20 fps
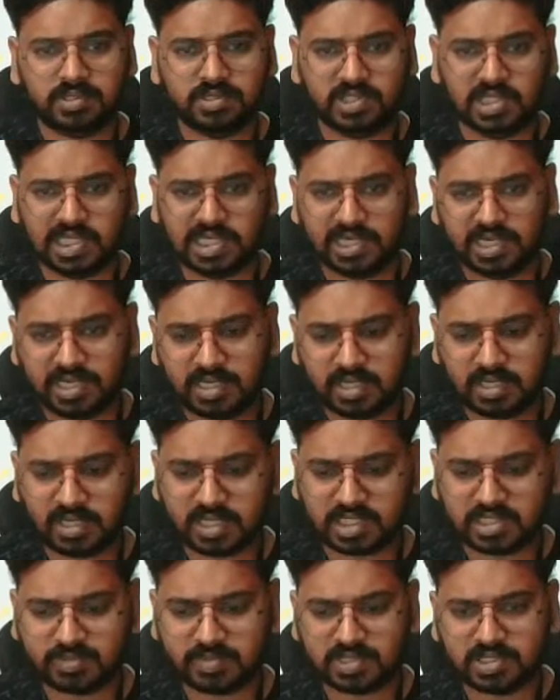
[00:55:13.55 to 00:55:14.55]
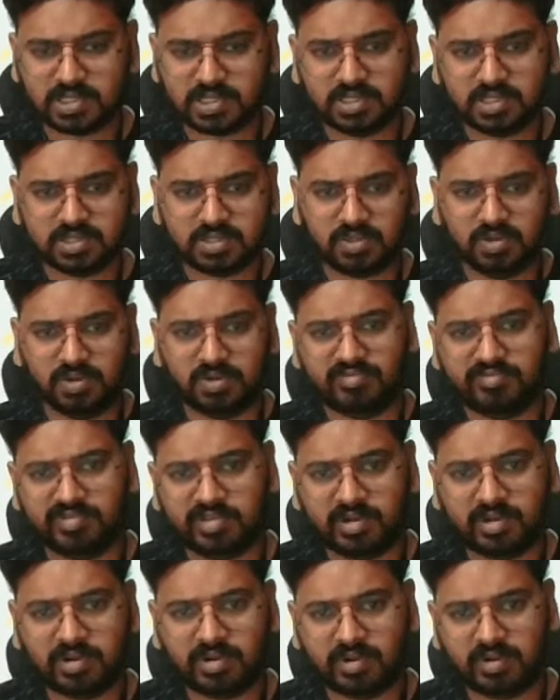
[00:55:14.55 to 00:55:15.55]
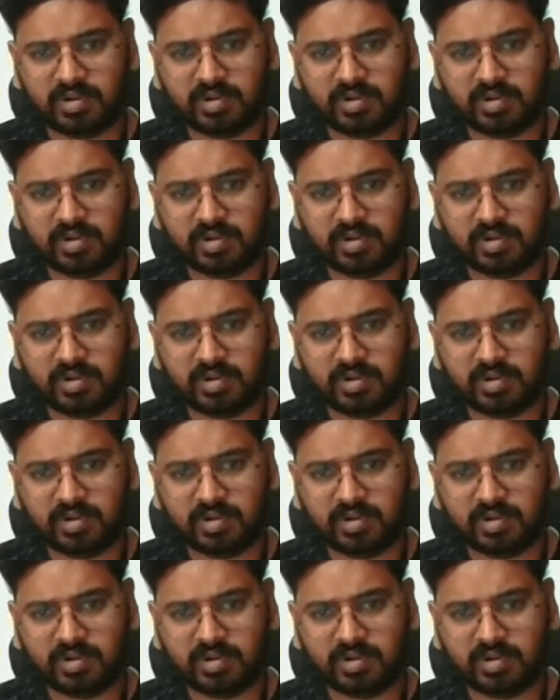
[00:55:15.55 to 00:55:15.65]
generator expression is good for